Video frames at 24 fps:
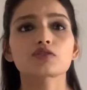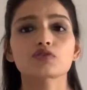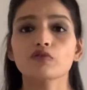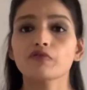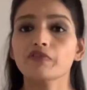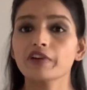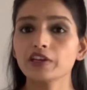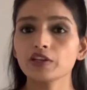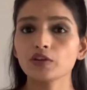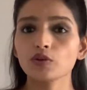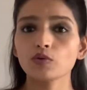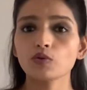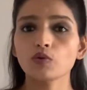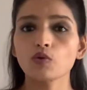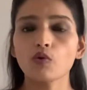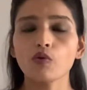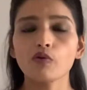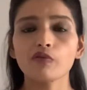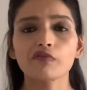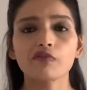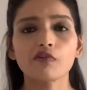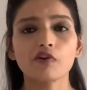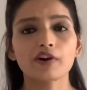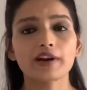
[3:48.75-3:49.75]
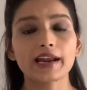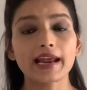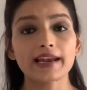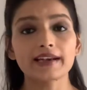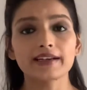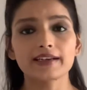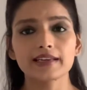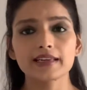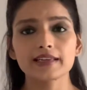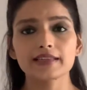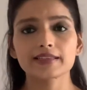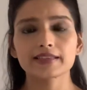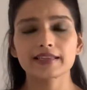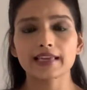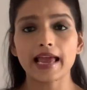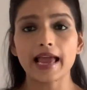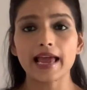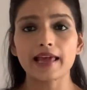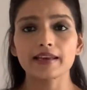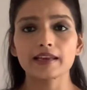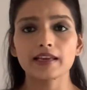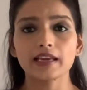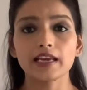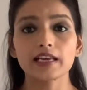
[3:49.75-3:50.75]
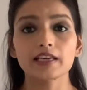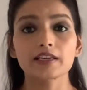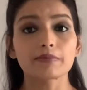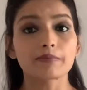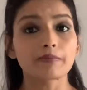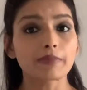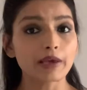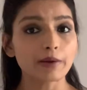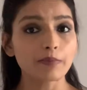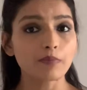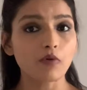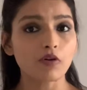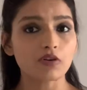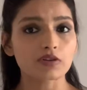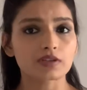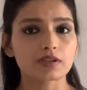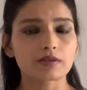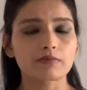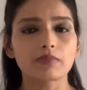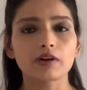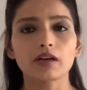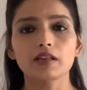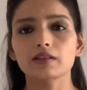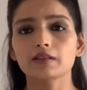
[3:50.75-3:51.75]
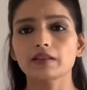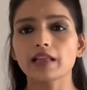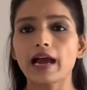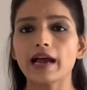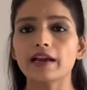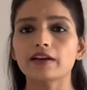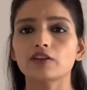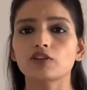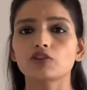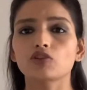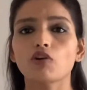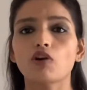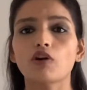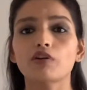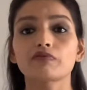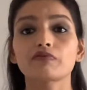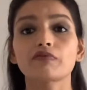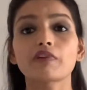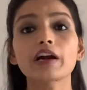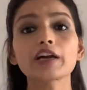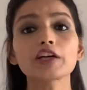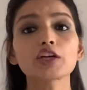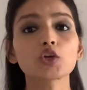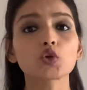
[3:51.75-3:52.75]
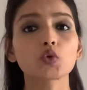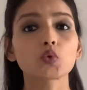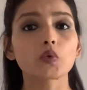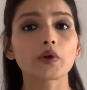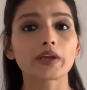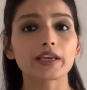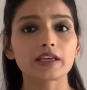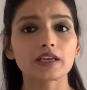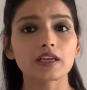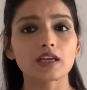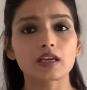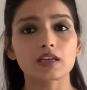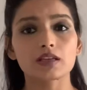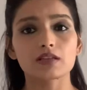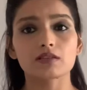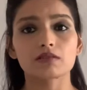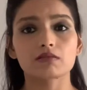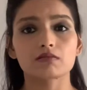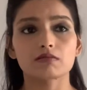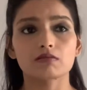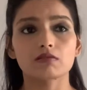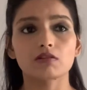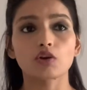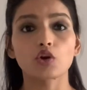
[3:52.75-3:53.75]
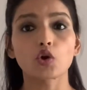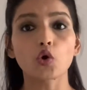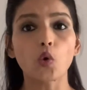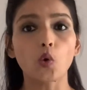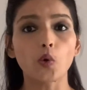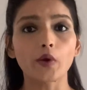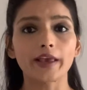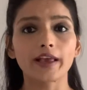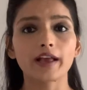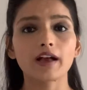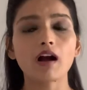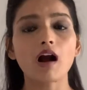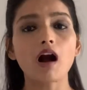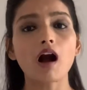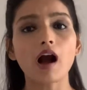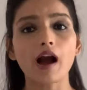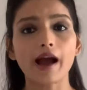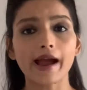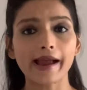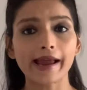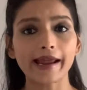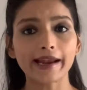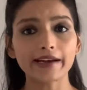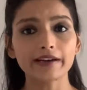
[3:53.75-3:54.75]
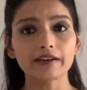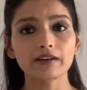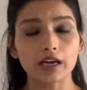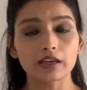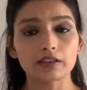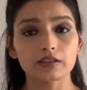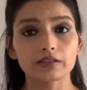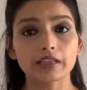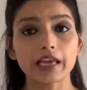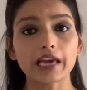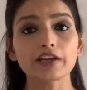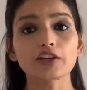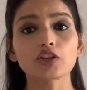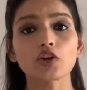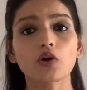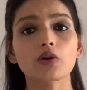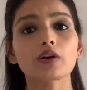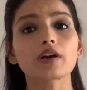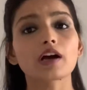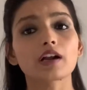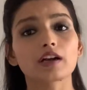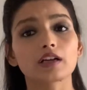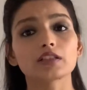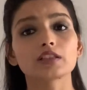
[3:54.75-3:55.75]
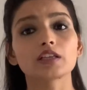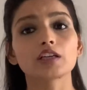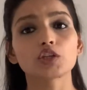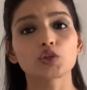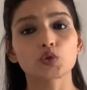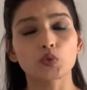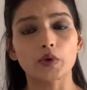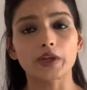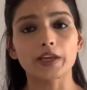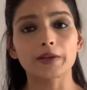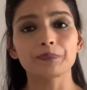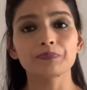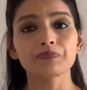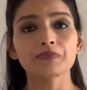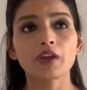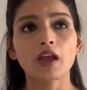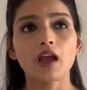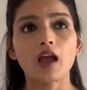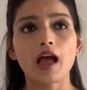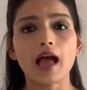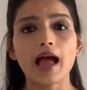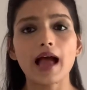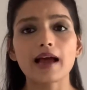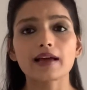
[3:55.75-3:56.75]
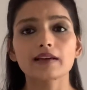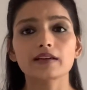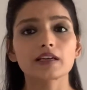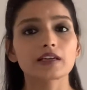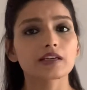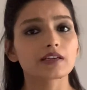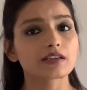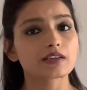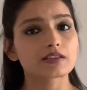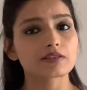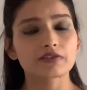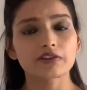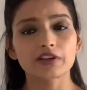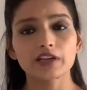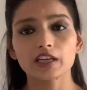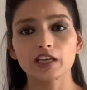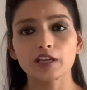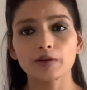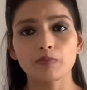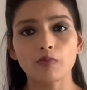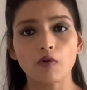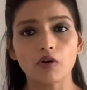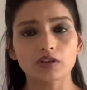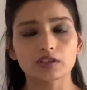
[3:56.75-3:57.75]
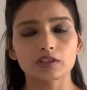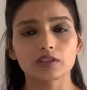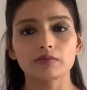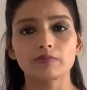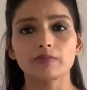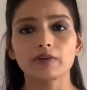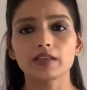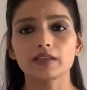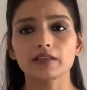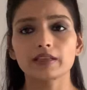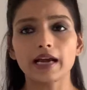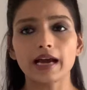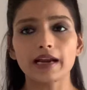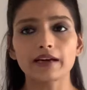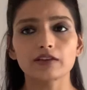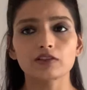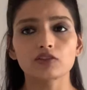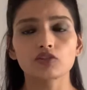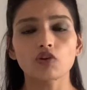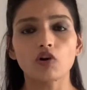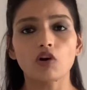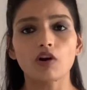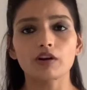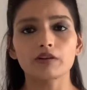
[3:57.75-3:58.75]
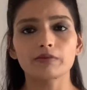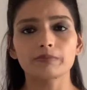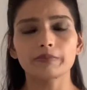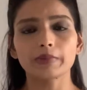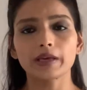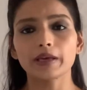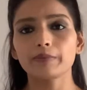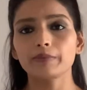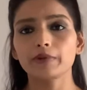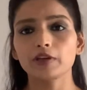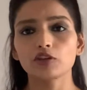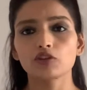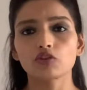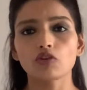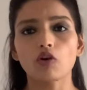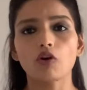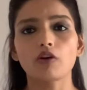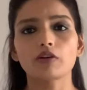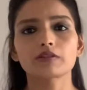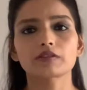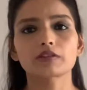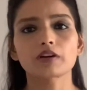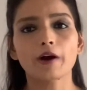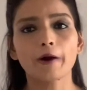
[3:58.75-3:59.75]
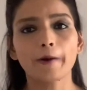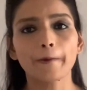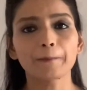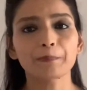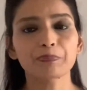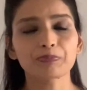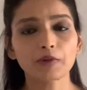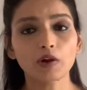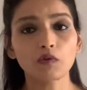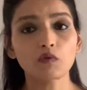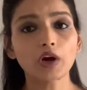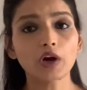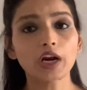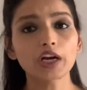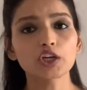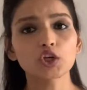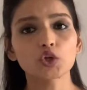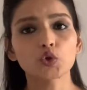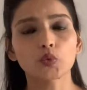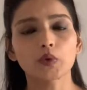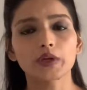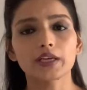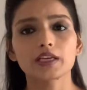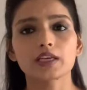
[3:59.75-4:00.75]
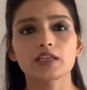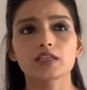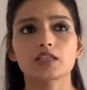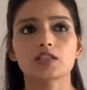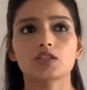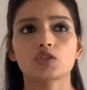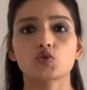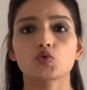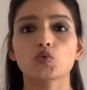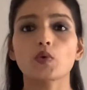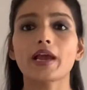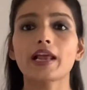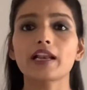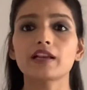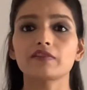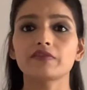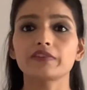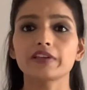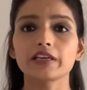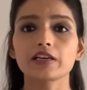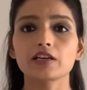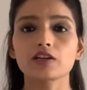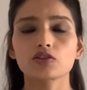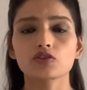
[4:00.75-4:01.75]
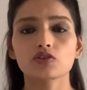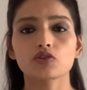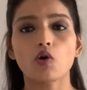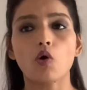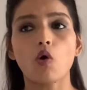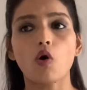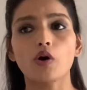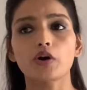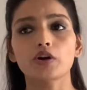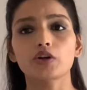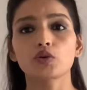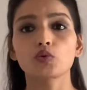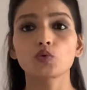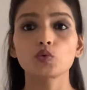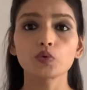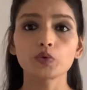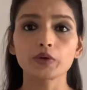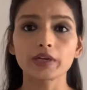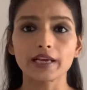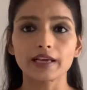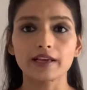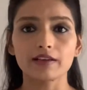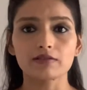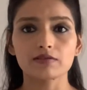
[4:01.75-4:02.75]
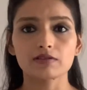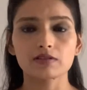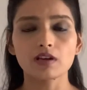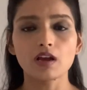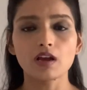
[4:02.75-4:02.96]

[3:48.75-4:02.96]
So when you go for NT scan, it may possible that your one twin is growing ahead than your another twin, and it is really possible that maybe your one twin is 12 weeks or 2 days